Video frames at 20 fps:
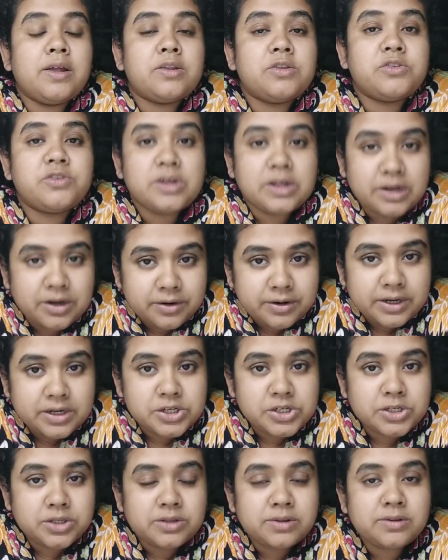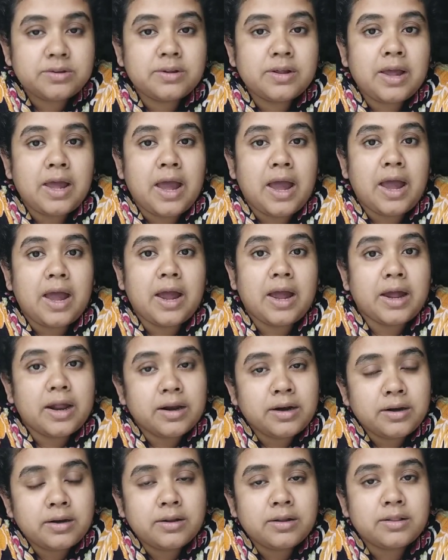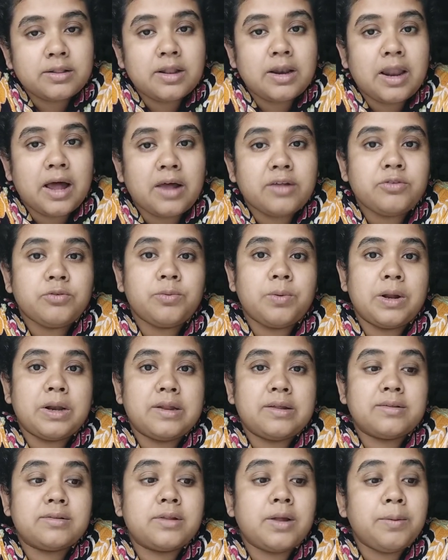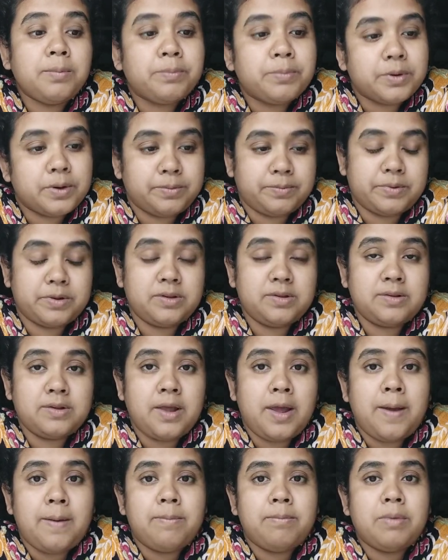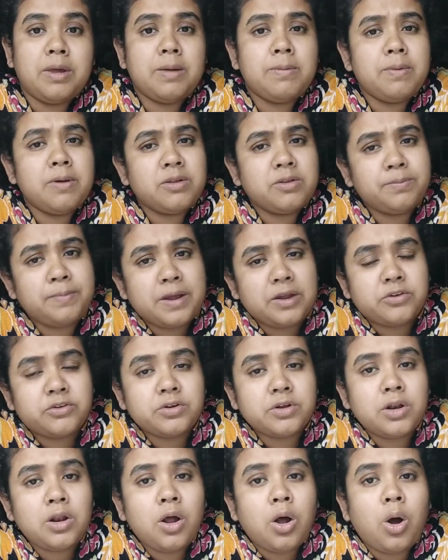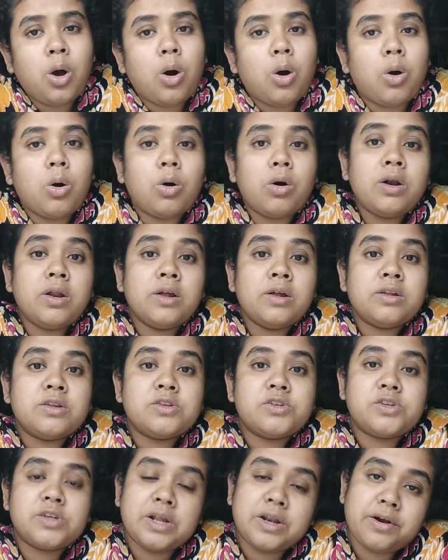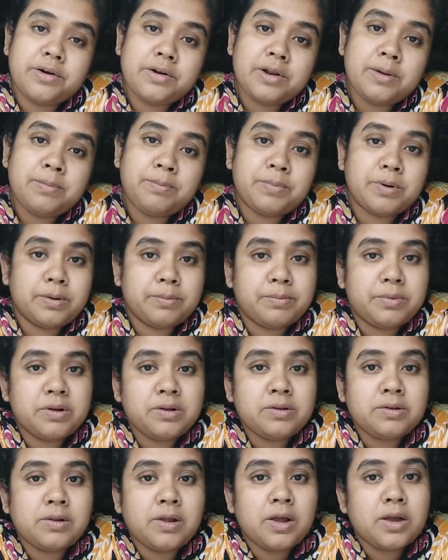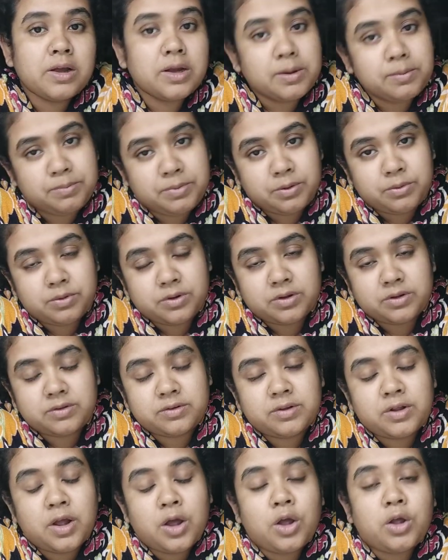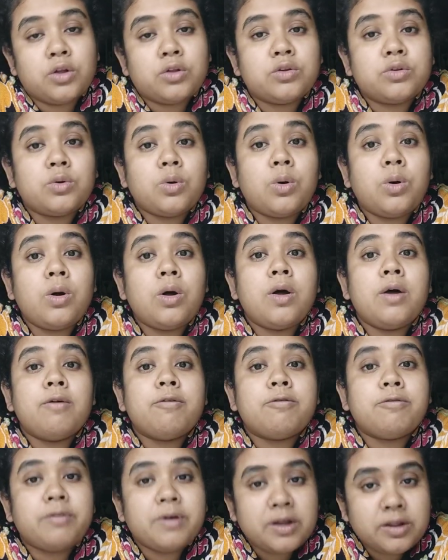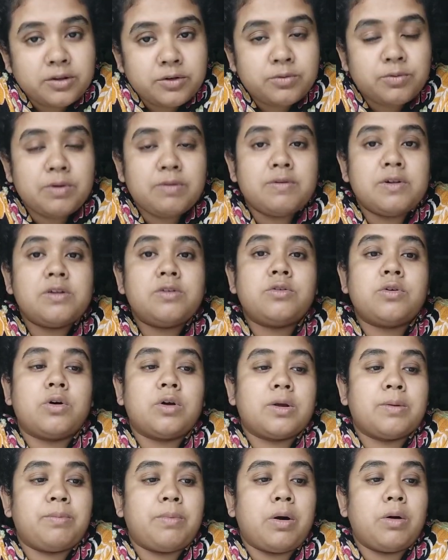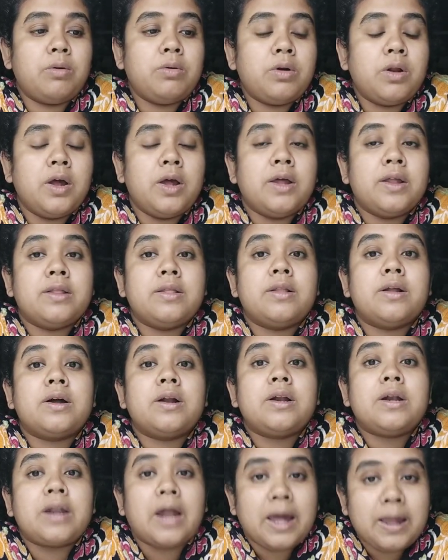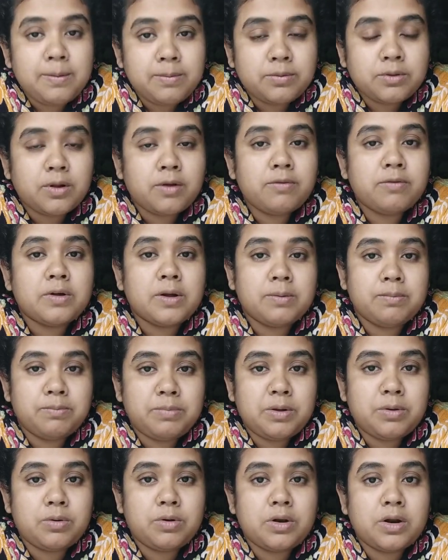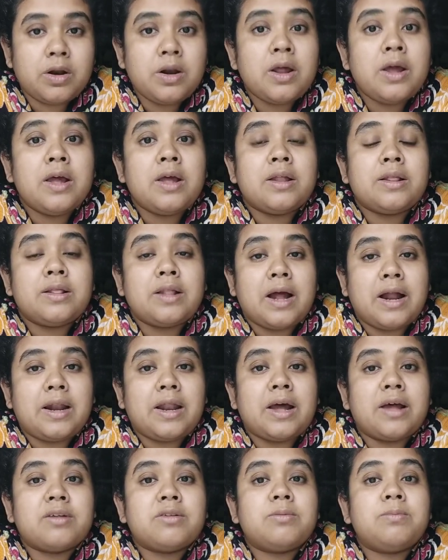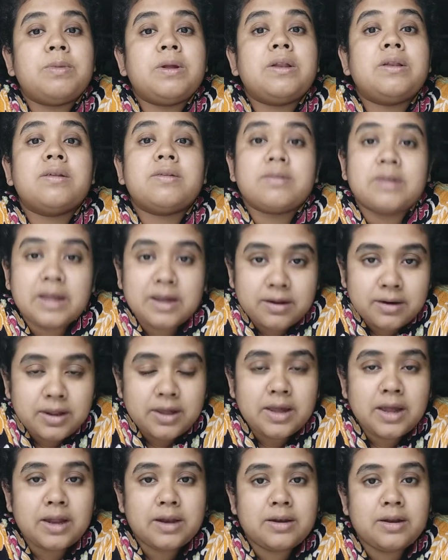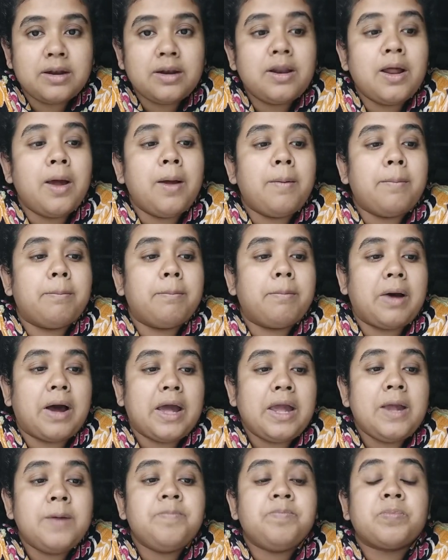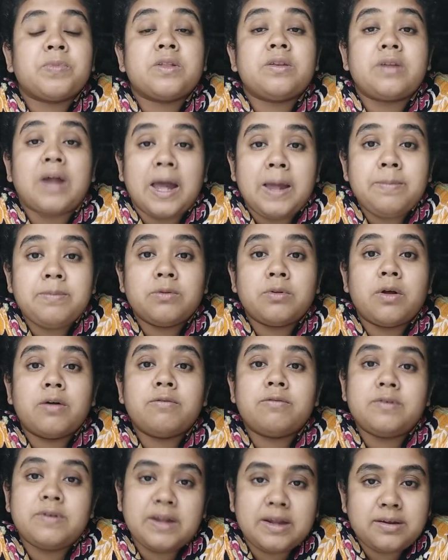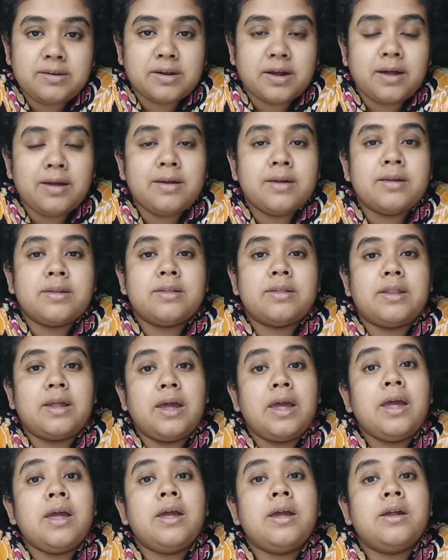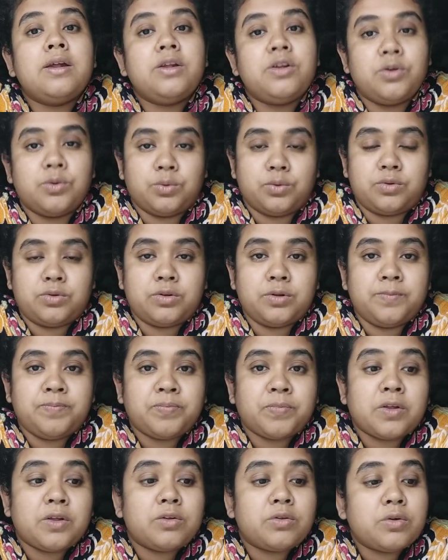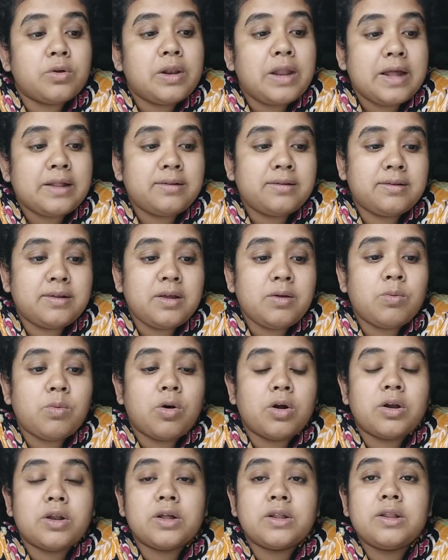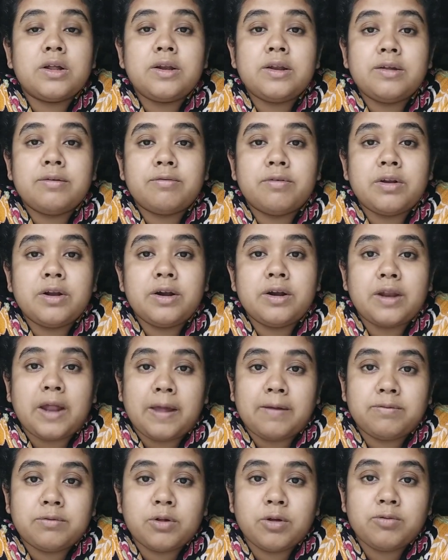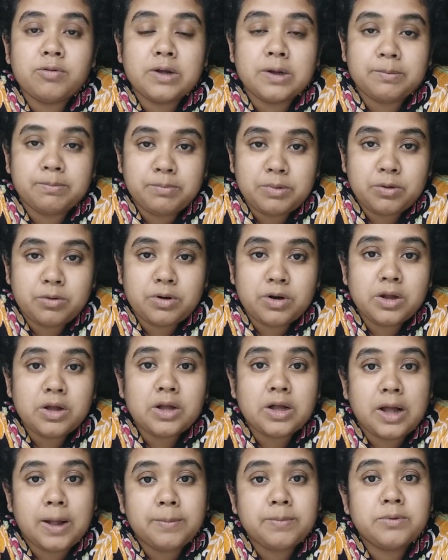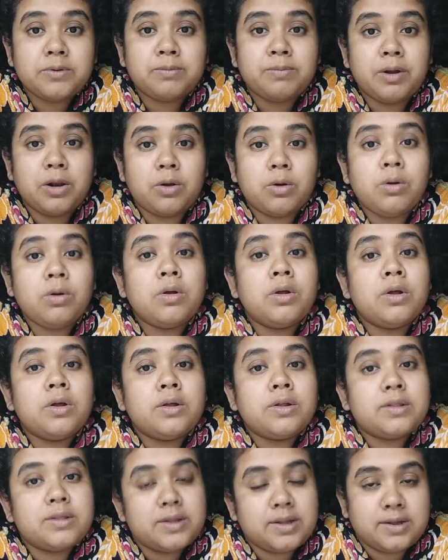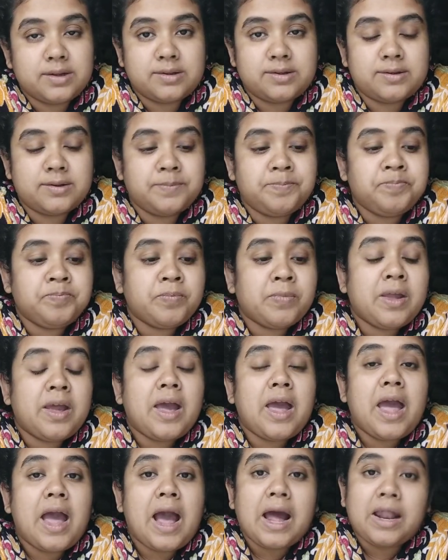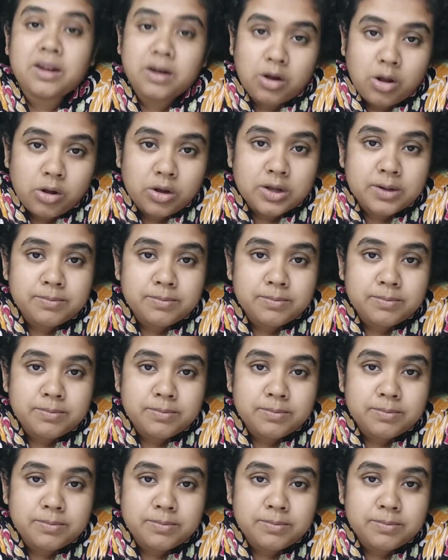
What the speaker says: generations, and the last one is the purpose, maybe special or general purpose computers. So first we will talk about the types of computer that has been segregated by types of data they use. So let's see what are the different types of computer comes below this. Analog